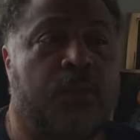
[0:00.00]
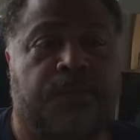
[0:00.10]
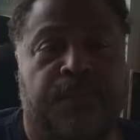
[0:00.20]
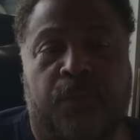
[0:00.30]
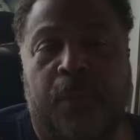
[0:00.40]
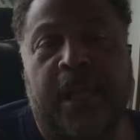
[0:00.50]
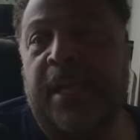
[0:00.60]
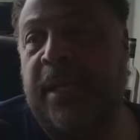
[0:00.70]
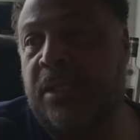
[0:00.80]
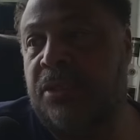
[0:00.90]
we
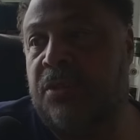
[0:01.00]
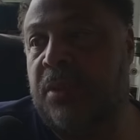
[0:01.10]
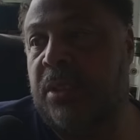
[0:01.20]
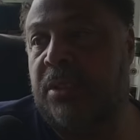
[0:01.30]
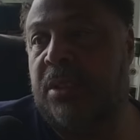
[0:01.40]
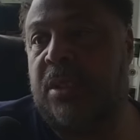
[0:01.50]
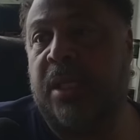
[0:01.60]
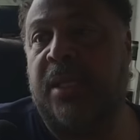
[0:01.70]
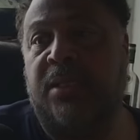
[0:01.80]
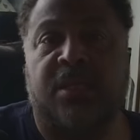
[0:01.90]
had injuries and
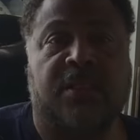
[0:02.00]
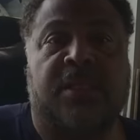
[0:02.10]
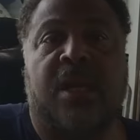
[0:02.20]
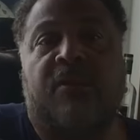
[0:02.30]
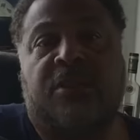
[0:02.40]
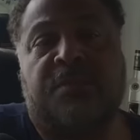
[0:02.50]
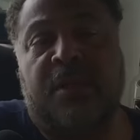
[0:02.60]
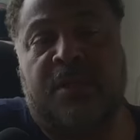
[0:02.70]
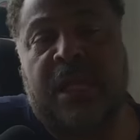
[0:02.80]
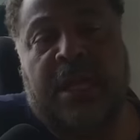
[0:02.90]
things because Tyron
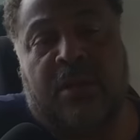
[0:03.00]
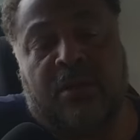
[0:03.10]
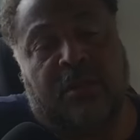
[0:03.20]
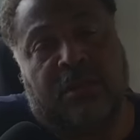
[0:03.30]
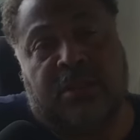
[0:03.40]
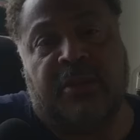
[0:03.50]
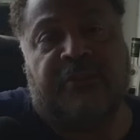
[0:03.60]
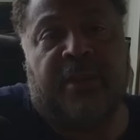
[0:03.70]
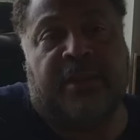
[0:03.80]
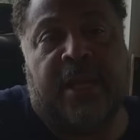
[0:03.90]
Smith got hurt and stuff
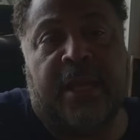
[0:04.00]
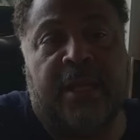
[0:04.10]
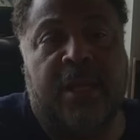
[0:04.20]
like that.